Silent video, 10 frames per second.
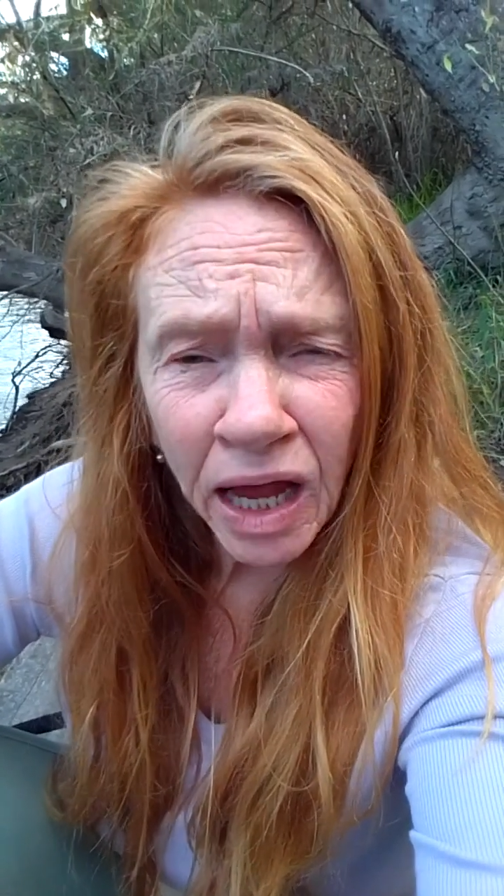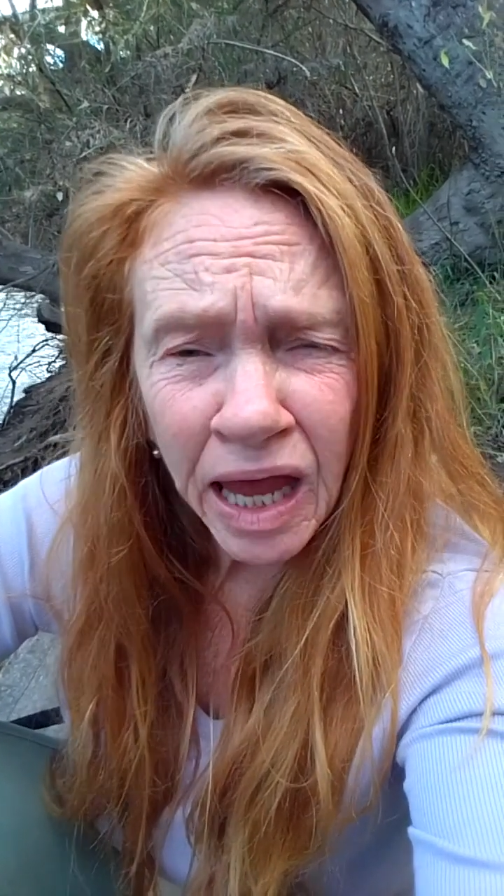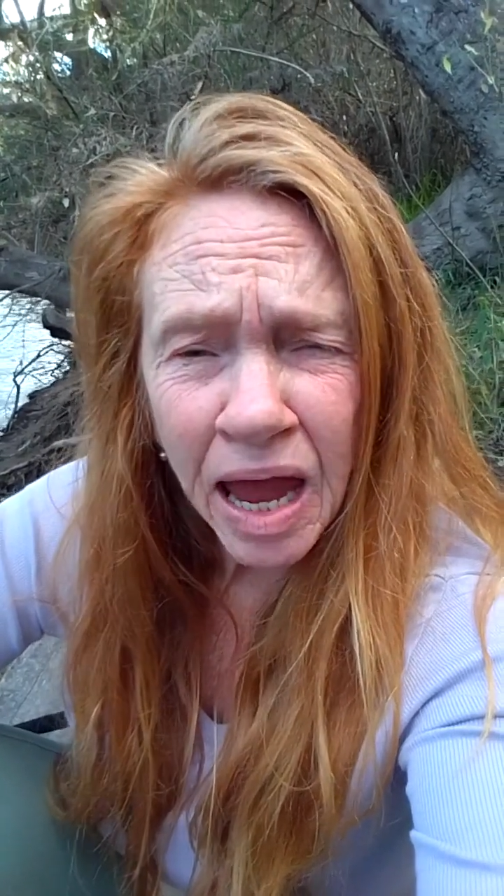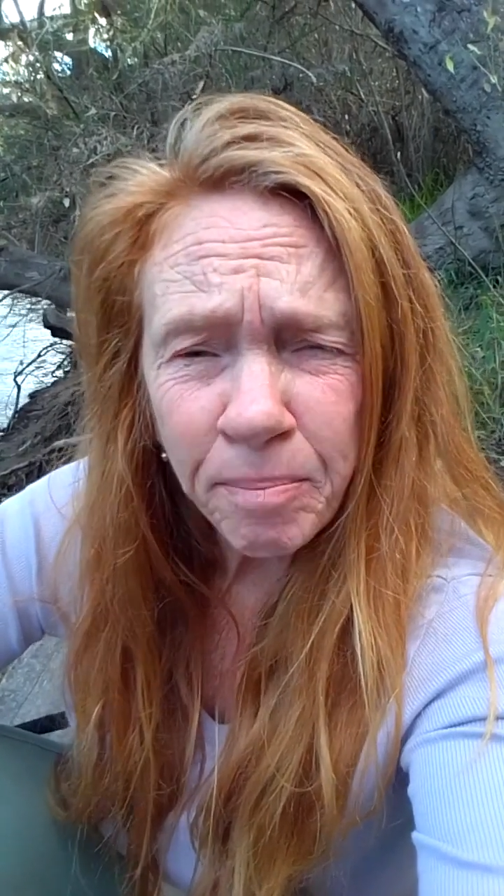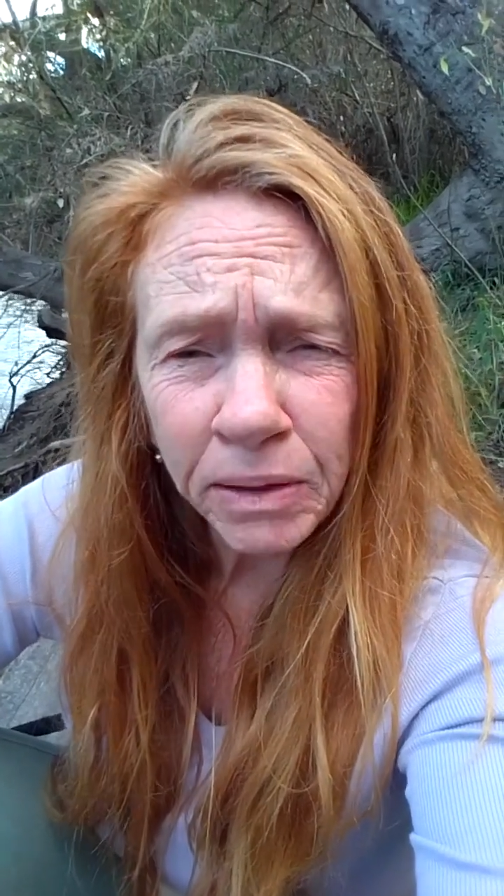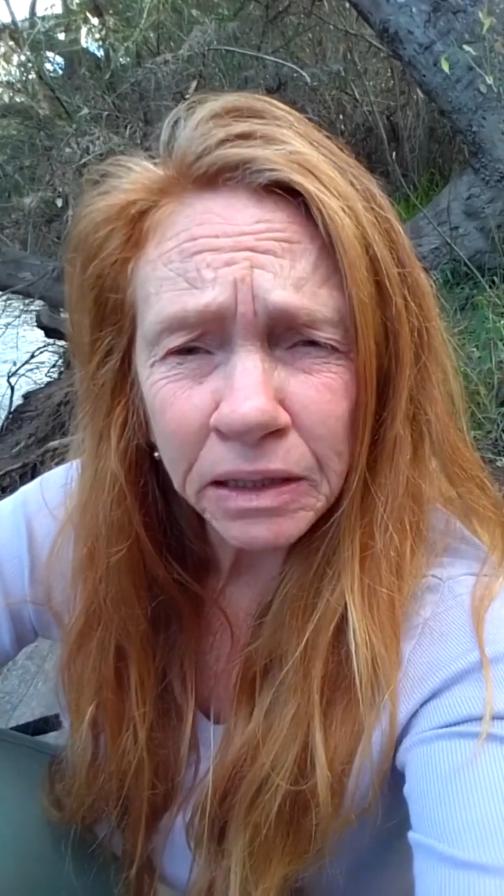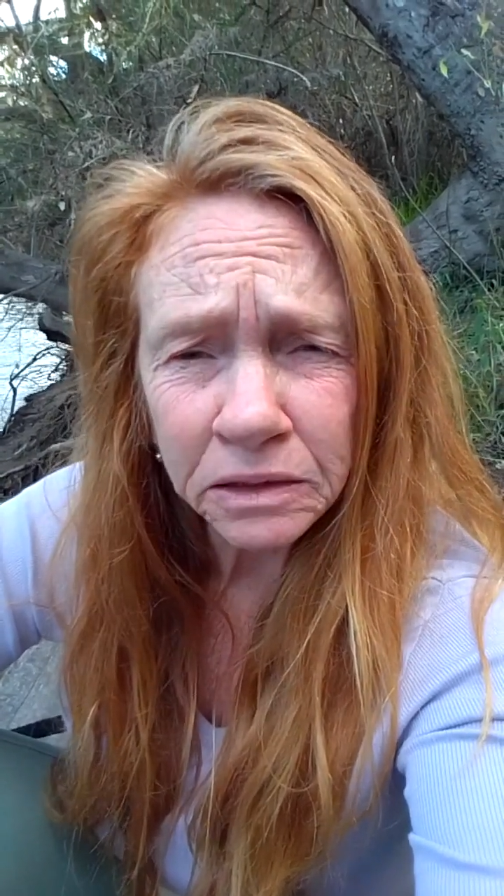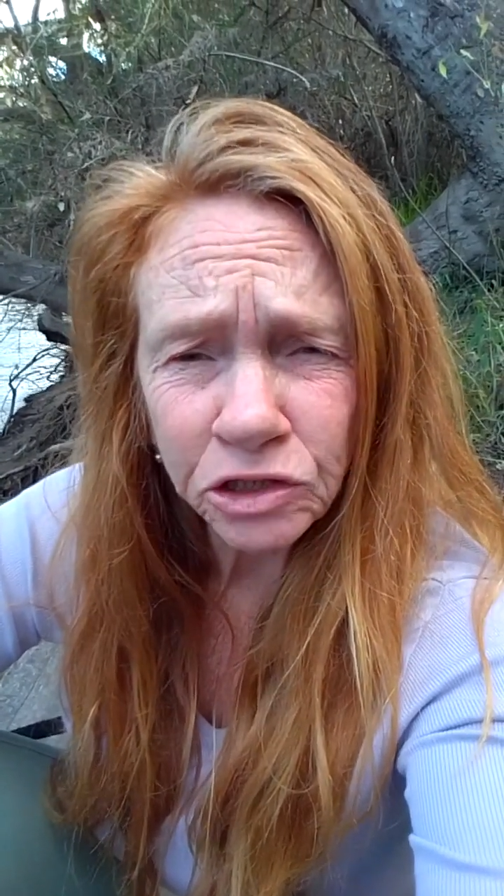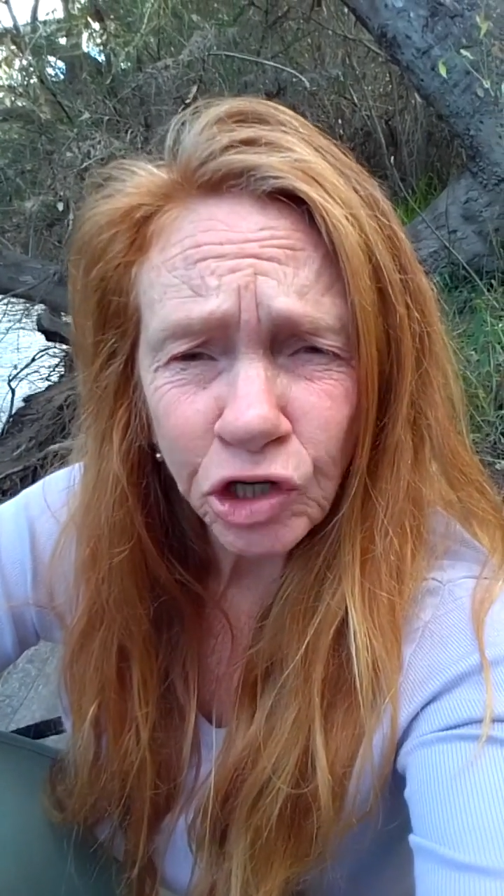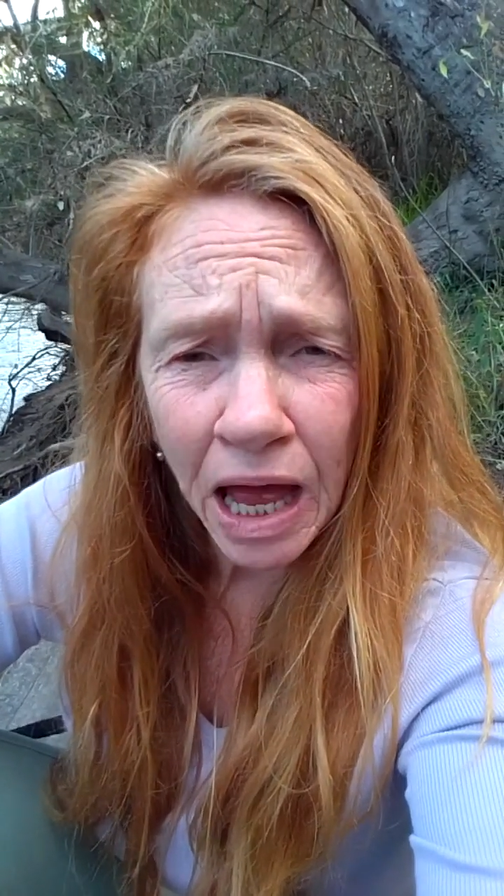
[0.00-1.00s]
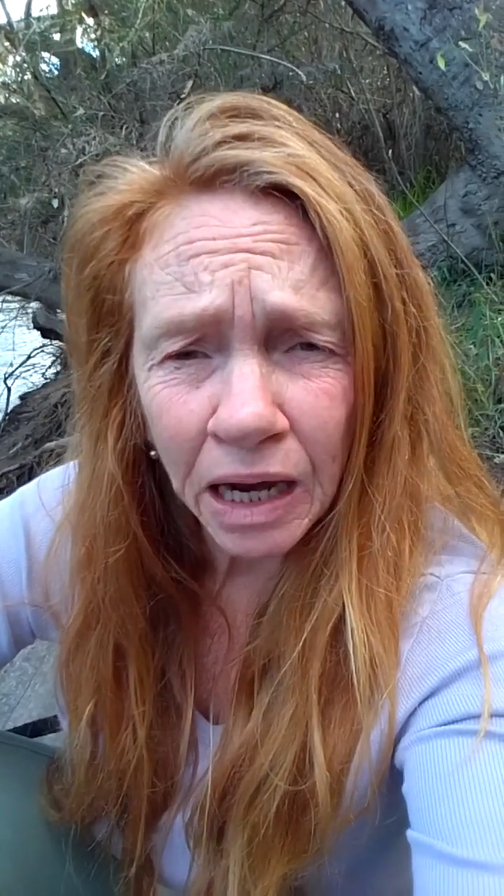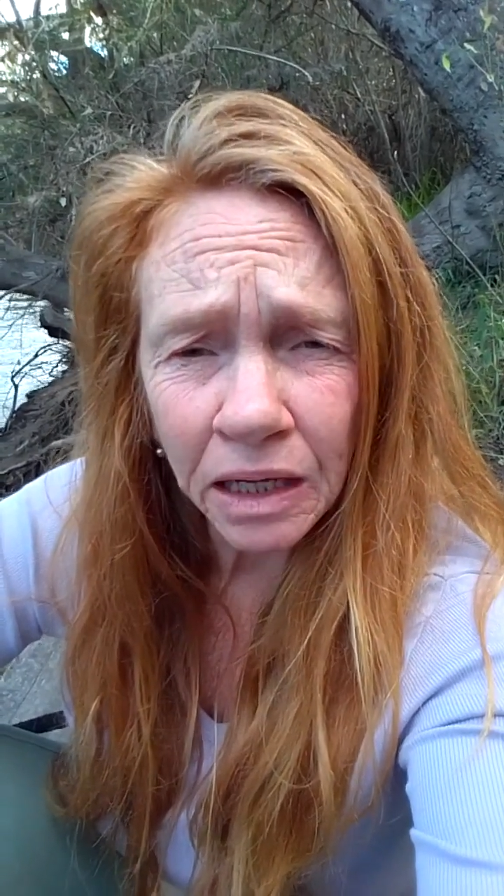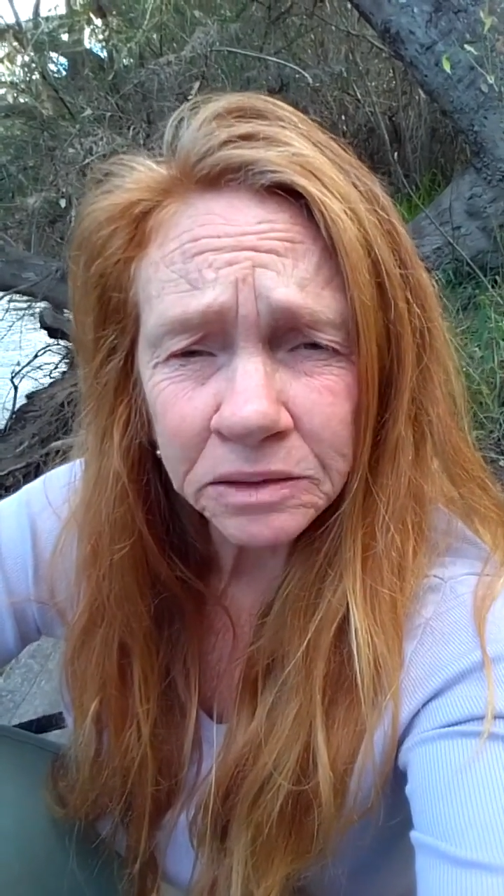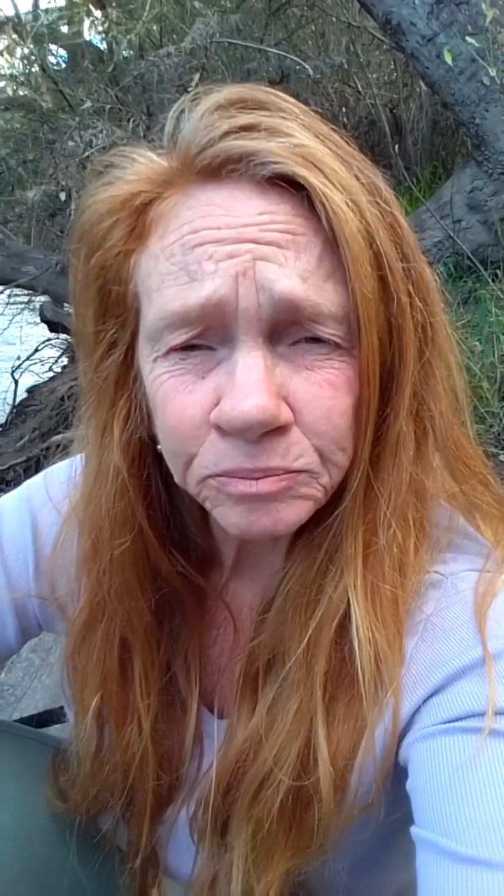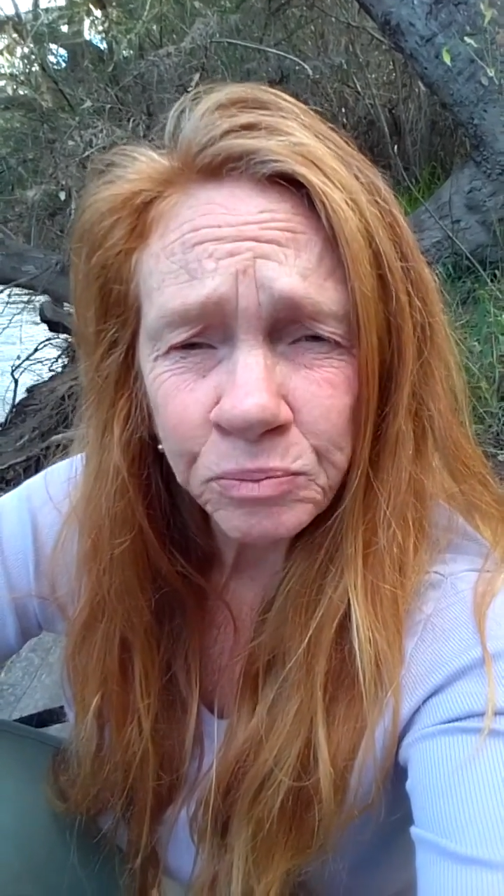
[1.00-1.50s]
camper trailer